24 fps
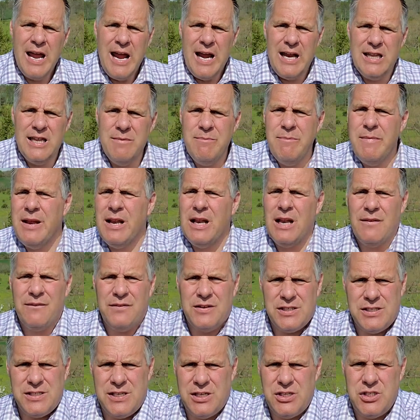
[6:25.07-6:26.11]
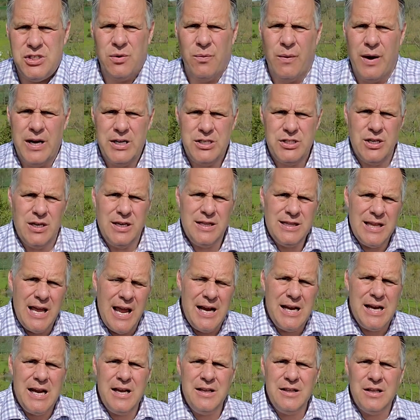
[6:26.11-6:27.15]
in the middle of the situation,
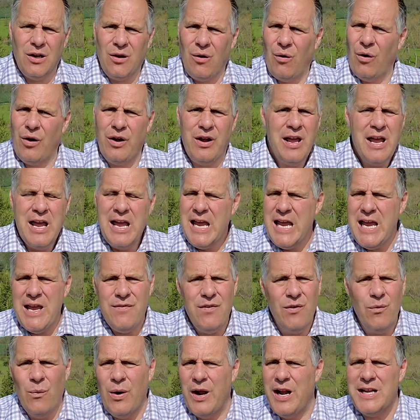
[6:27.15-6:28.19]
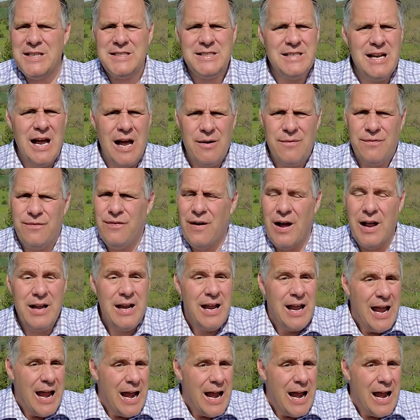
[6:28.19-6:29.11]
thanking the Lord even when it's not fun.